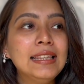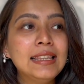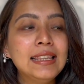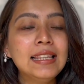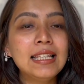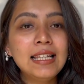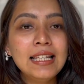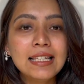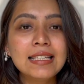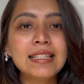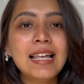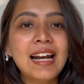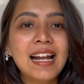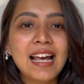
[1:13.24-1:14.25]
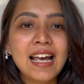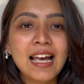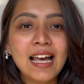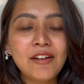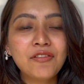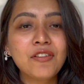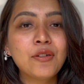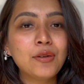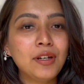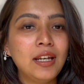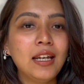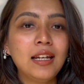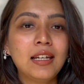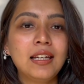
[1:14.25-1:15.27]
The list that I have
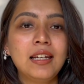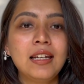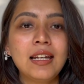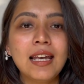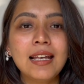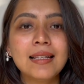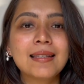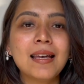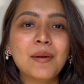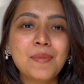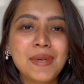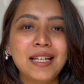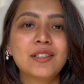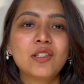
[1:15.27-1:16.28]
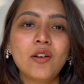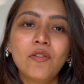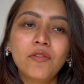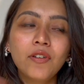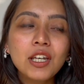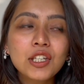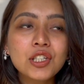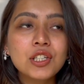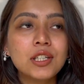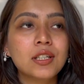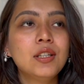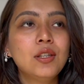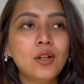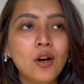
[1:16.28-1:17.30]
created is a mix of
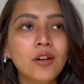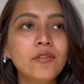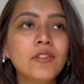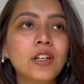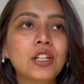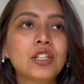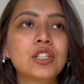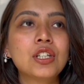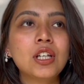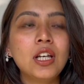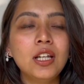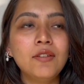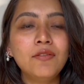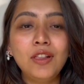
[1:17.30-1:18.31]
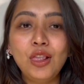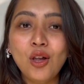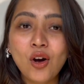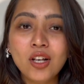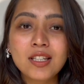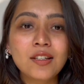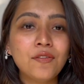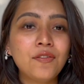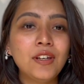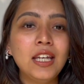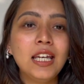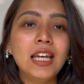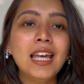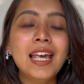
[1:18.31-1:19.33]
fiction, non-fiction,
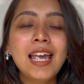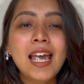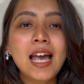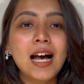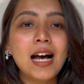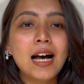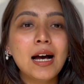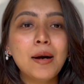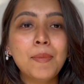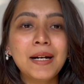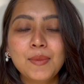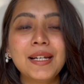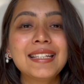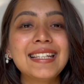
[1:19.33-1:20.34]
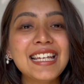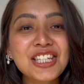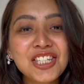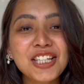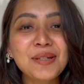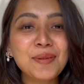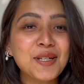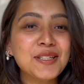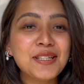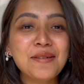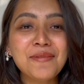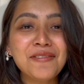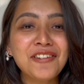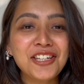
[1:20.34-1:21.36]
philosophy, but essentially because
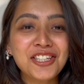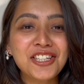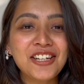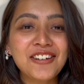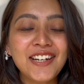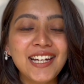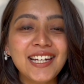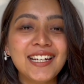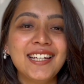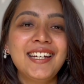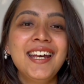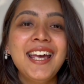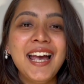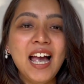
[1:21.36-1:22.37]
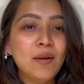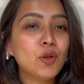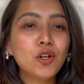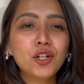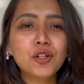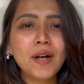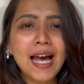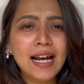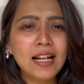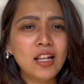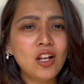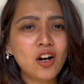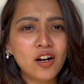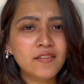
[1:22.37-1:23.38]
I'm a fiction reader, I'm going to add a
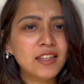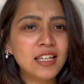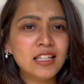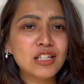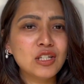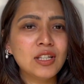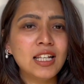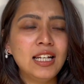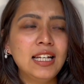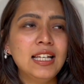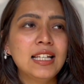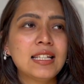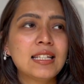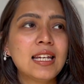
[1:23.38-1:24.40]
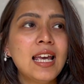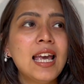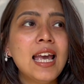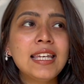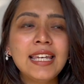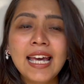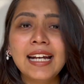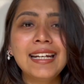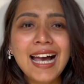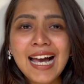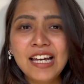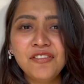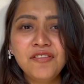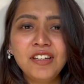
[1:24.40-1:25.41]
lot of these to the list, yet
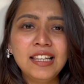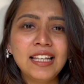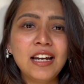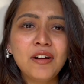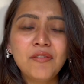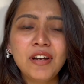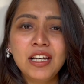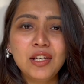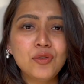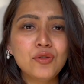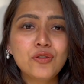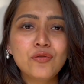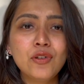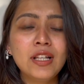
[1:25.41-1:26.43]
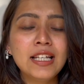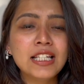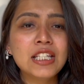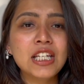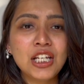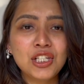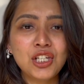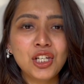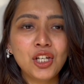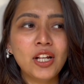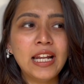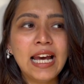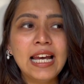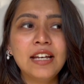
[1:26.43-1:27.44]
I feel they're very useful in changing your
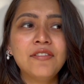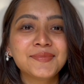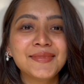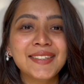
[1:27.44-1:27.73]
life.